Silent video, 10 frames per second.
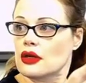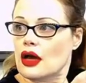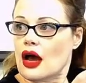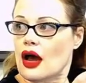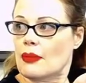
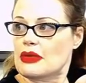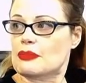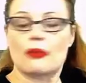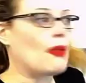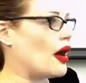uh,
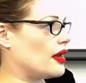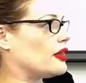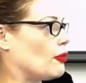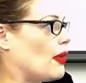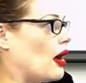people modding
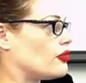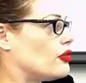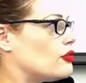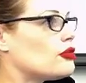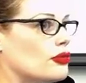their
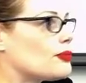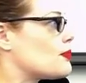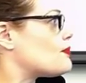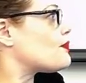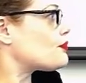boxes. Yeah
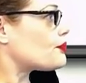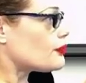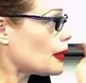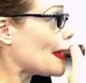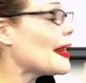
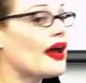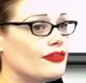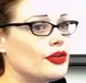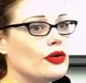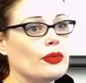yeah, if
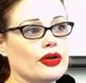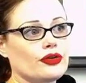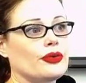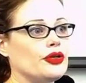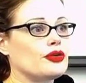you don't know what you're
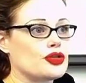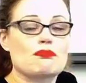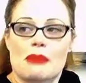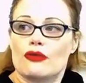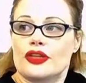doing, you can just
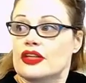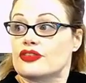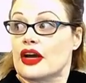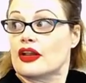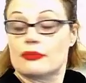melt the inside of the